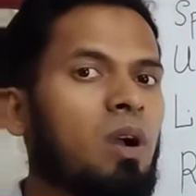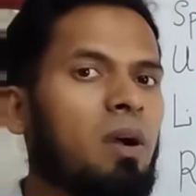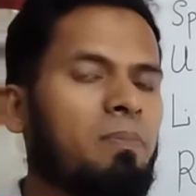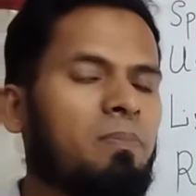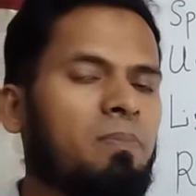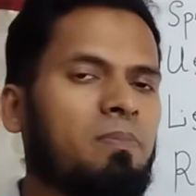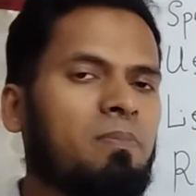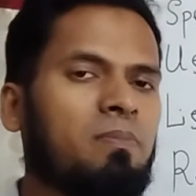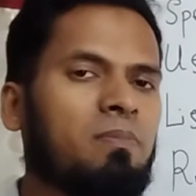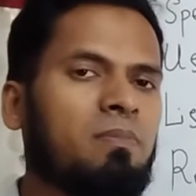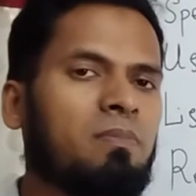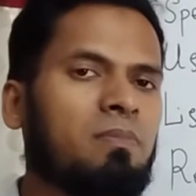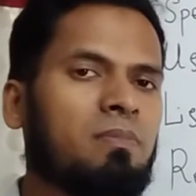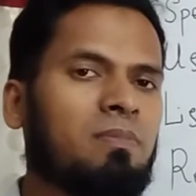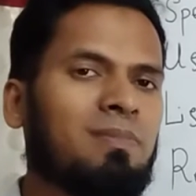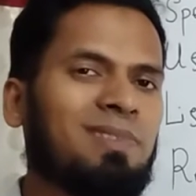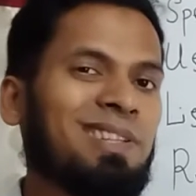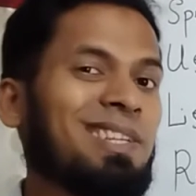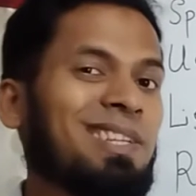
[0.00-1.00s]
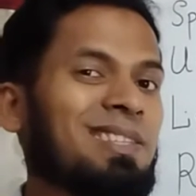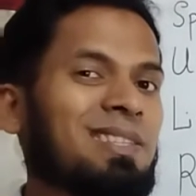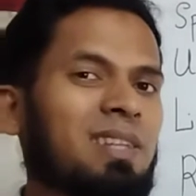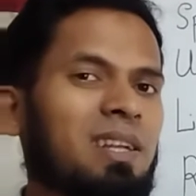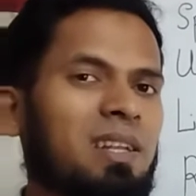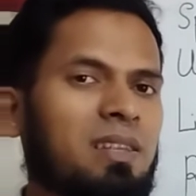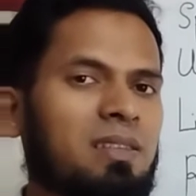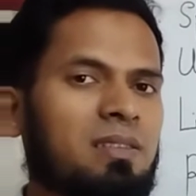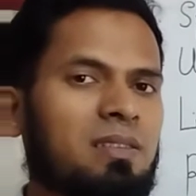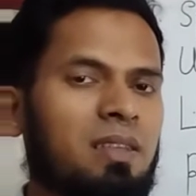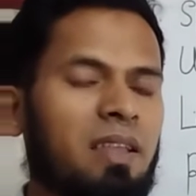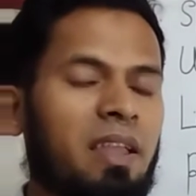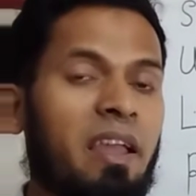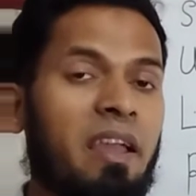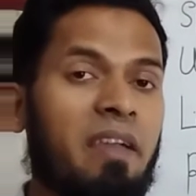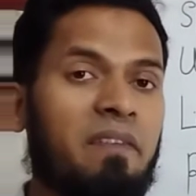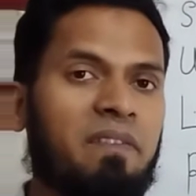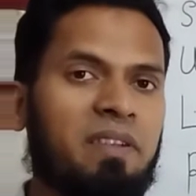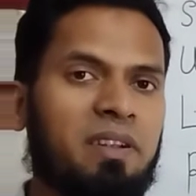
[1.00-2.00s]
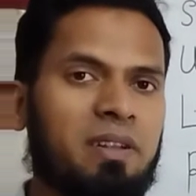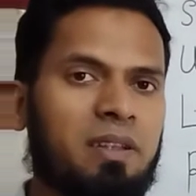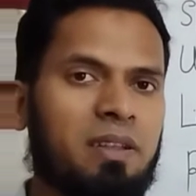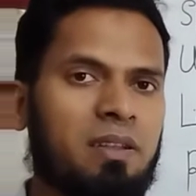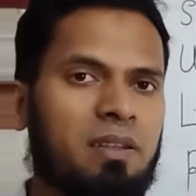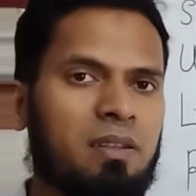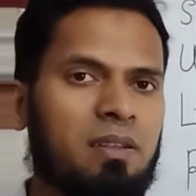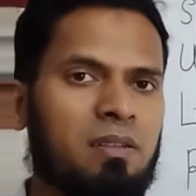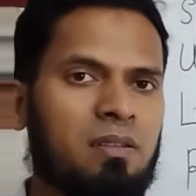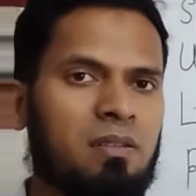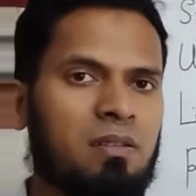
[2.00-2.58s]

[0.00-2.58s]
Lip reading: up dictionaries every day,